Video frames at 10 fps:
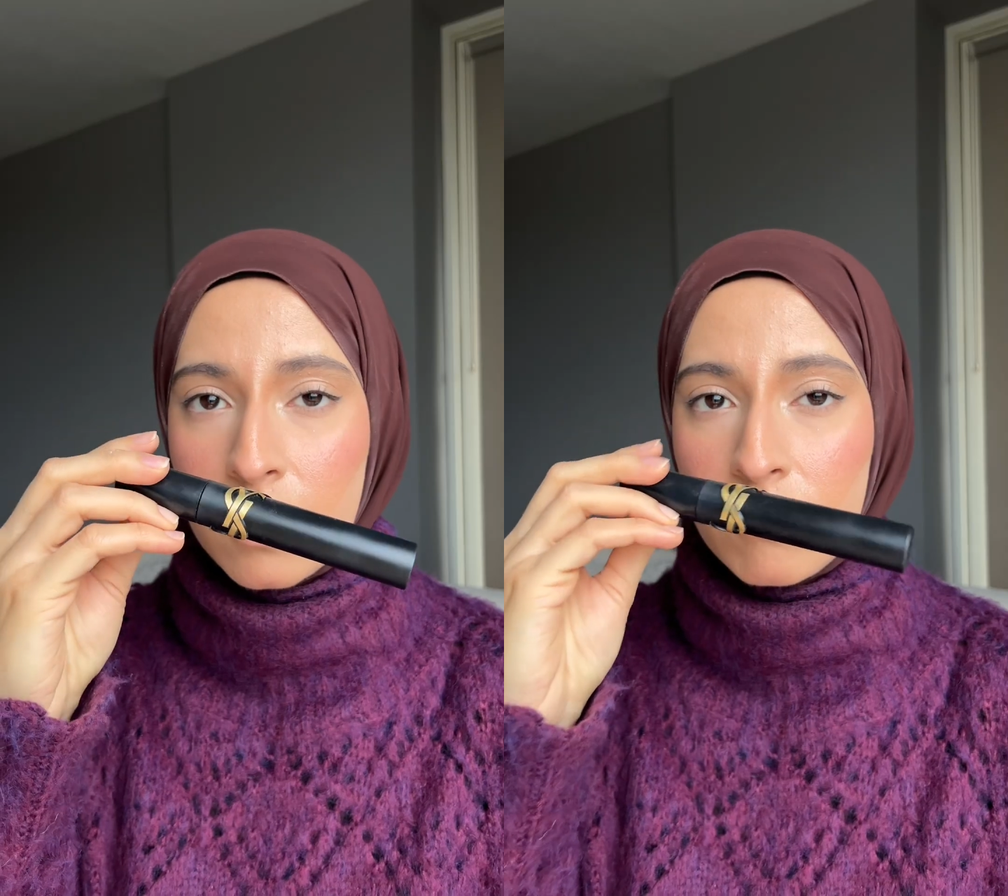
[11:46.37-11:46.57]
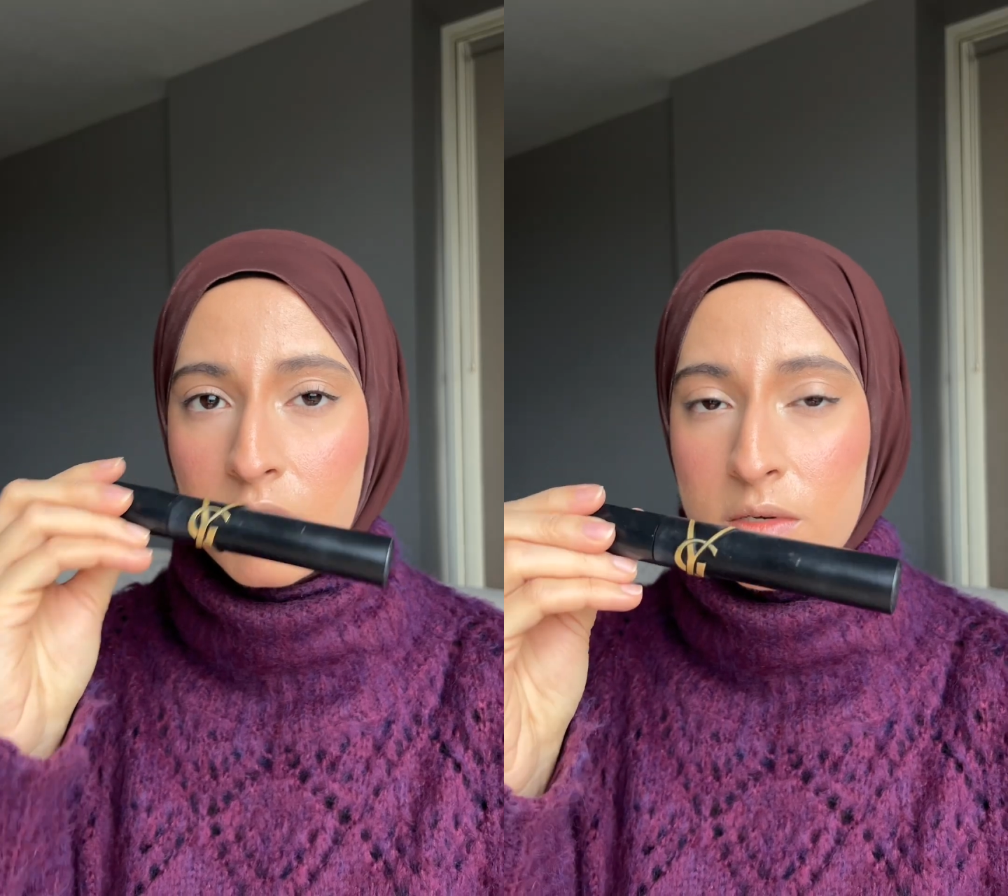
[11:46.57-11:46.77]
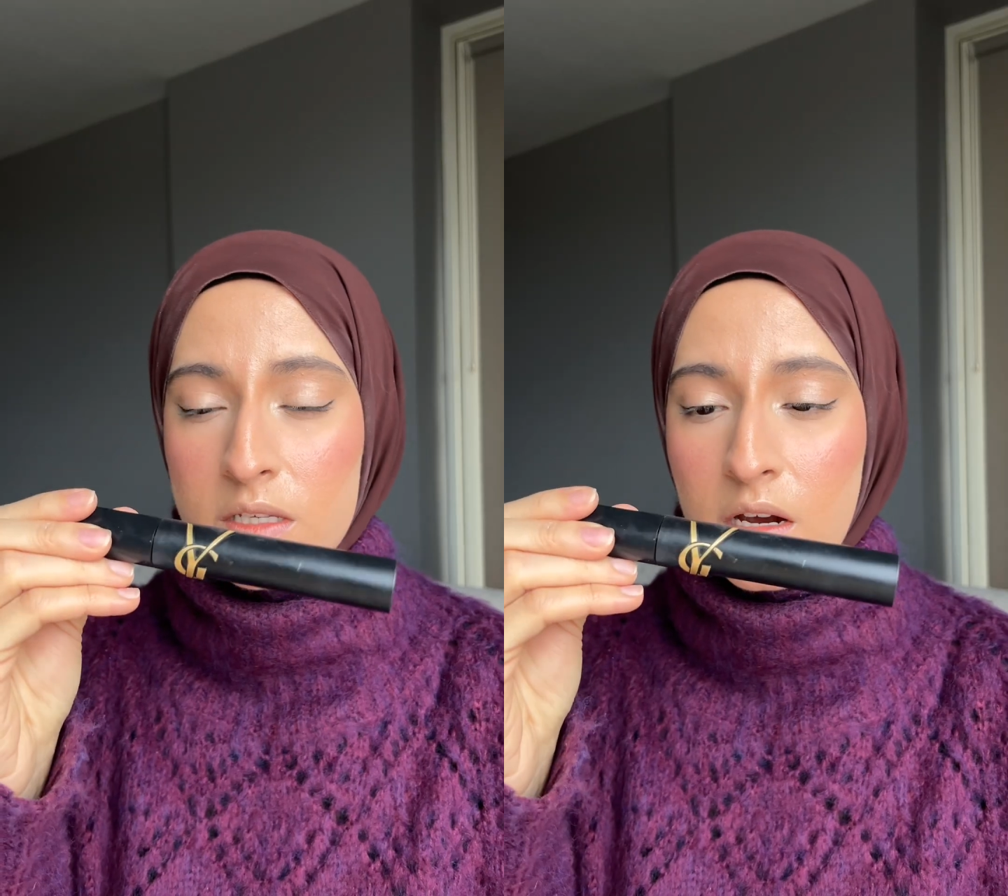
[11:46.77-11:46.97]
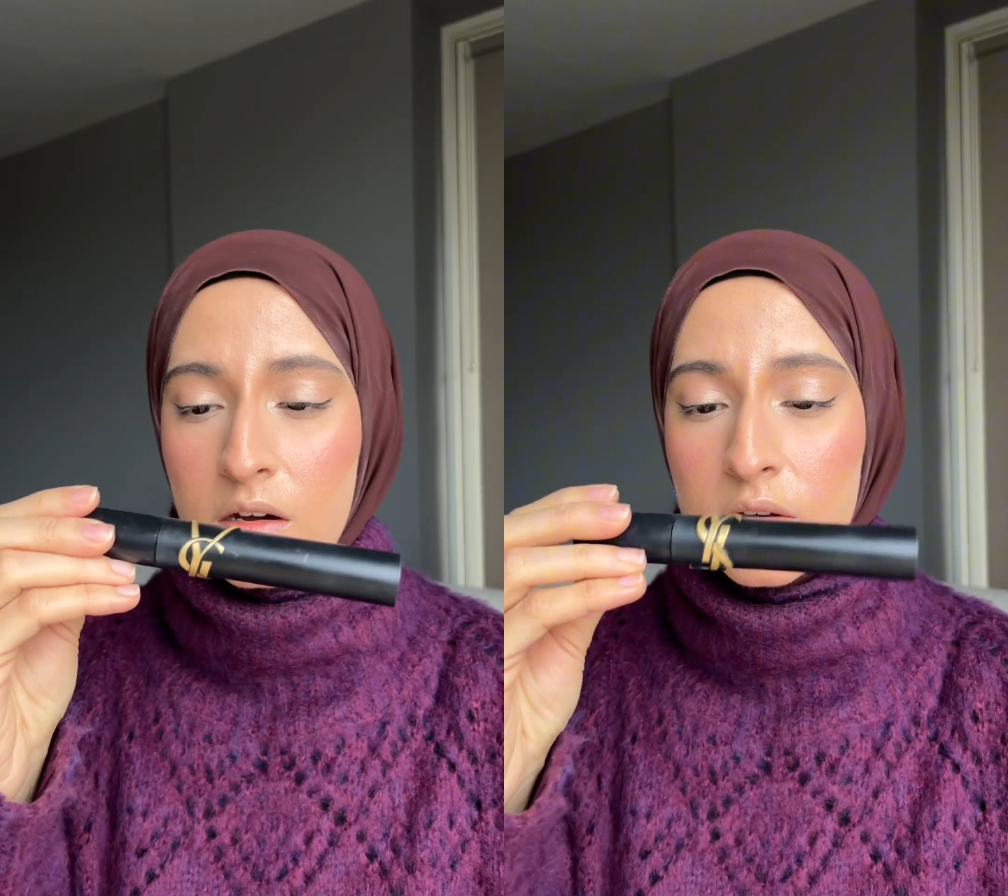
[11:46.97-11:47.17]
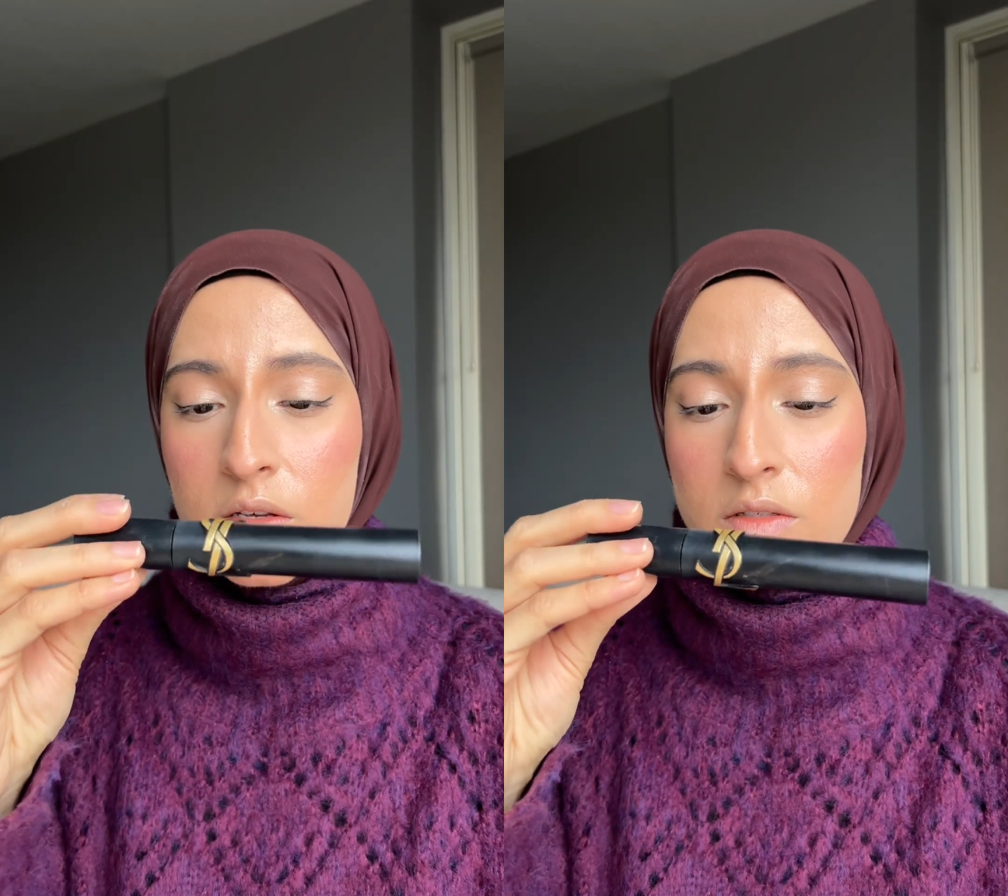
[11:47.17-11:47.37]
For
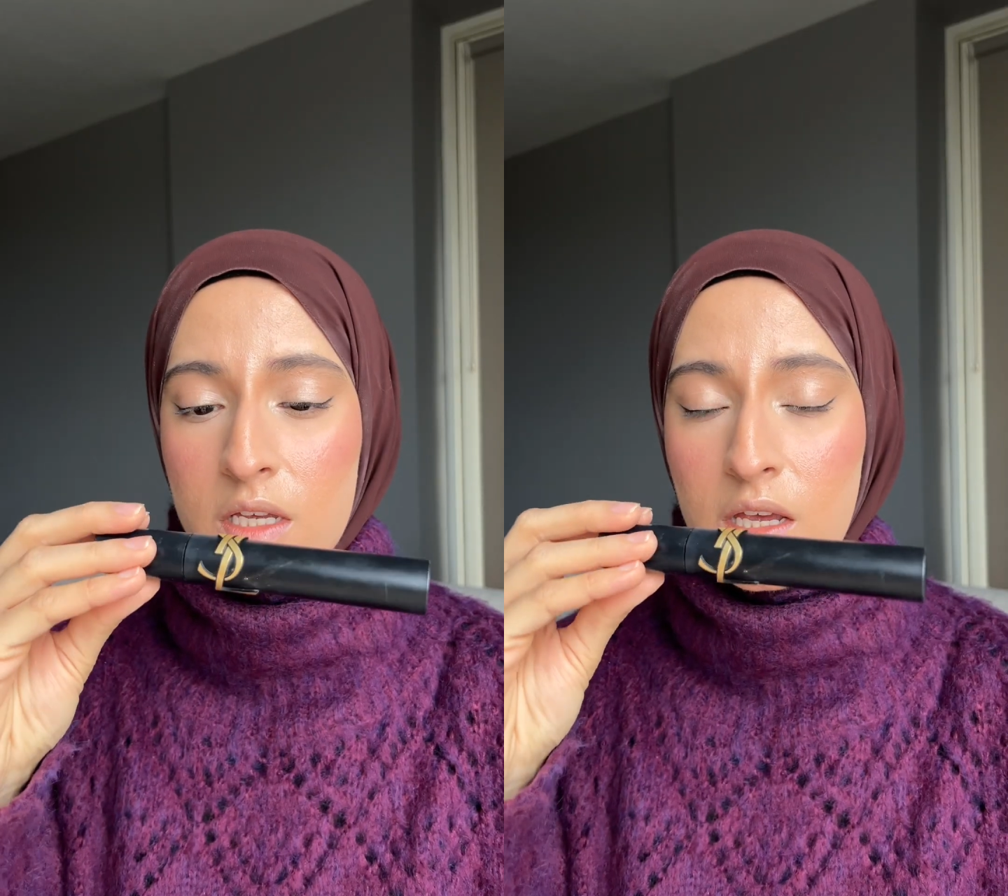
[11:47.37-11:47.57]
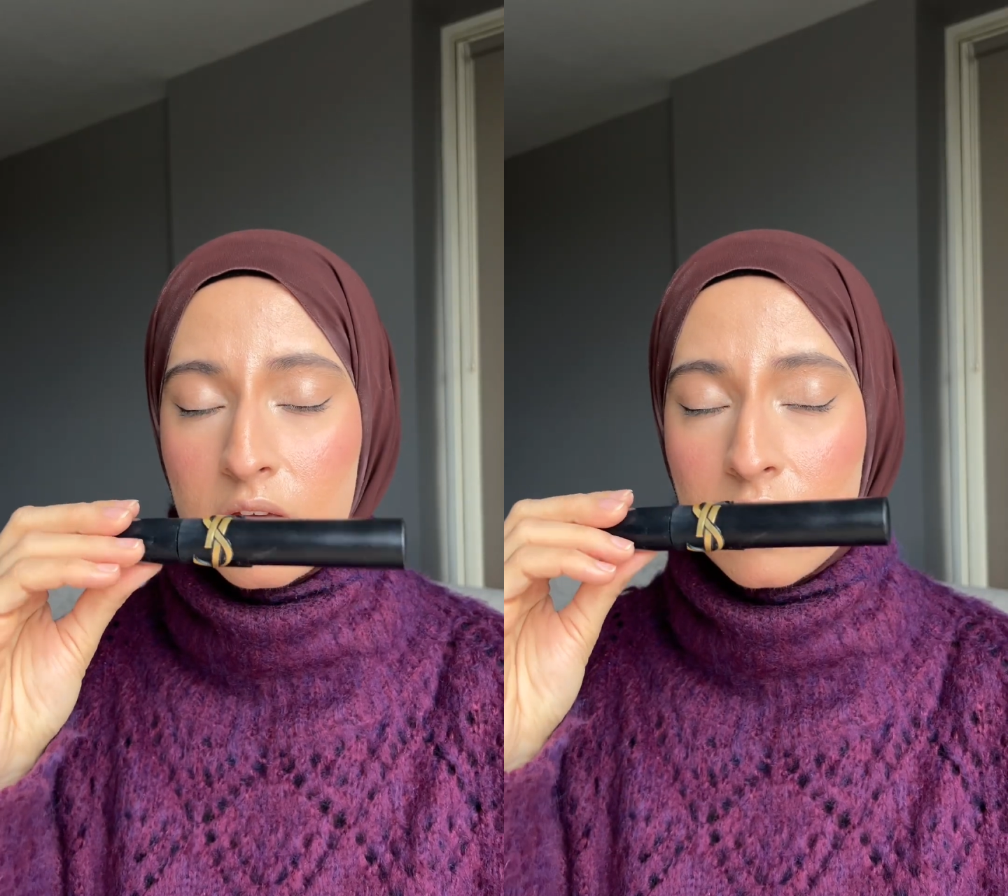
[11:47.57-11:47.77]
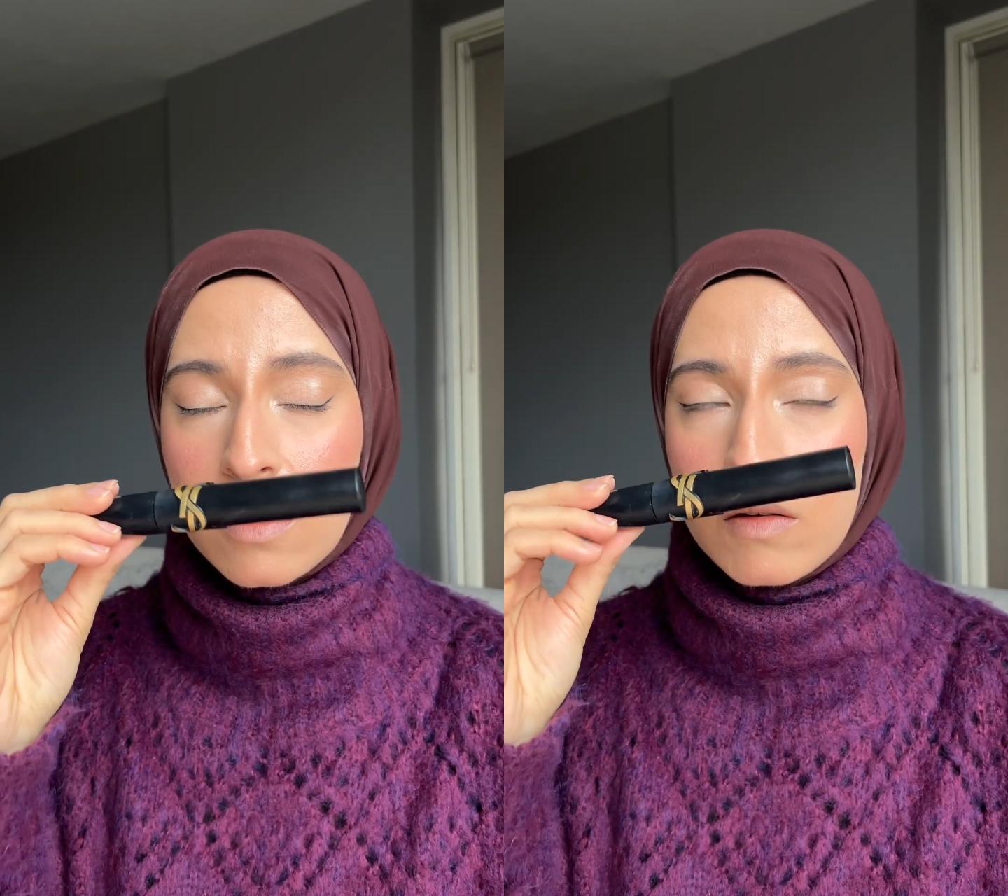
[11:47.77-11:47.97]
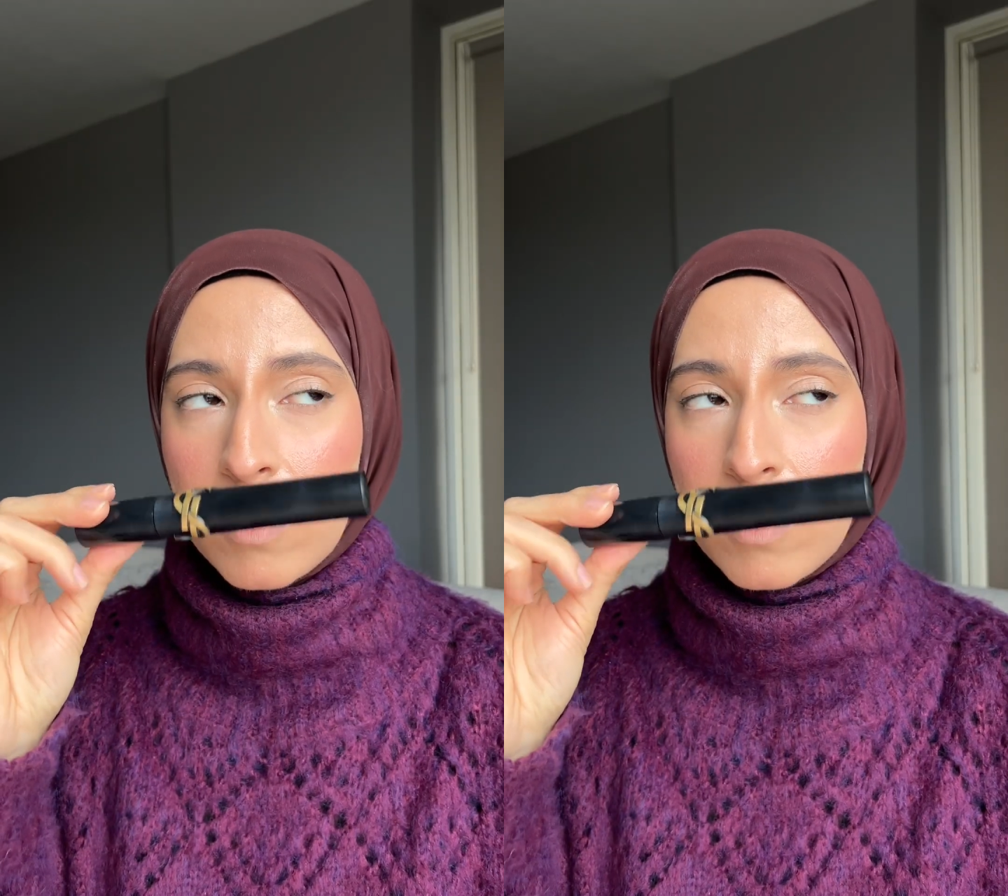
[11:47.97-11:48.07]
mascara, using the